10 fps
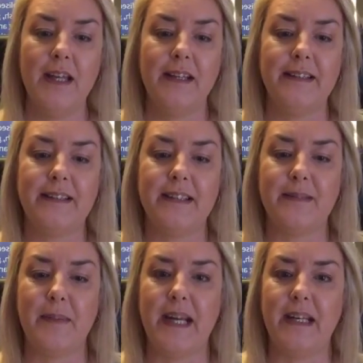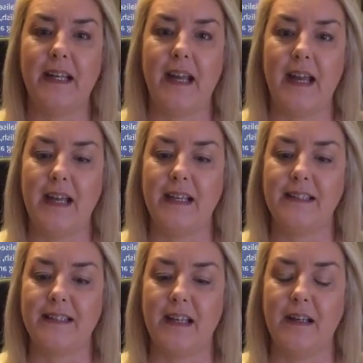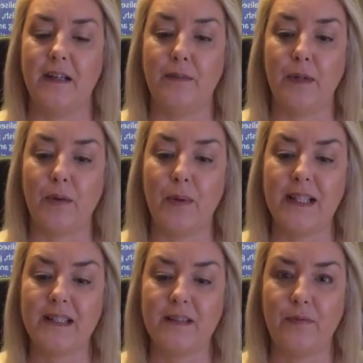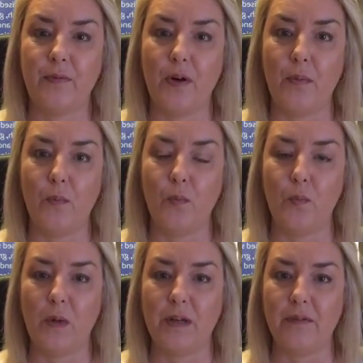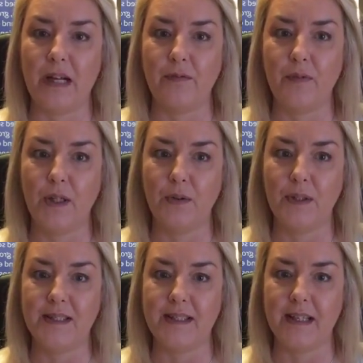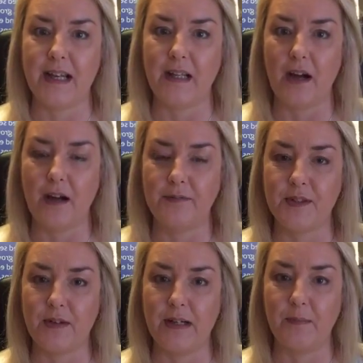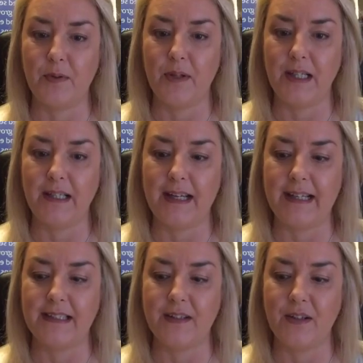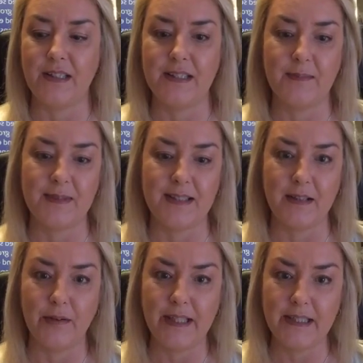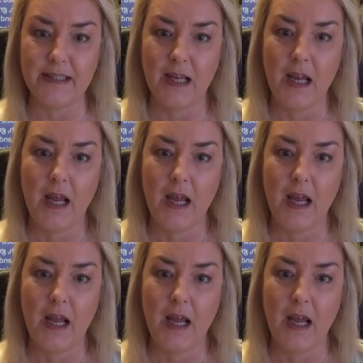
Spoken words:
This has been as a request from one of our followers in our live stream 30 Days, 30 Tips series.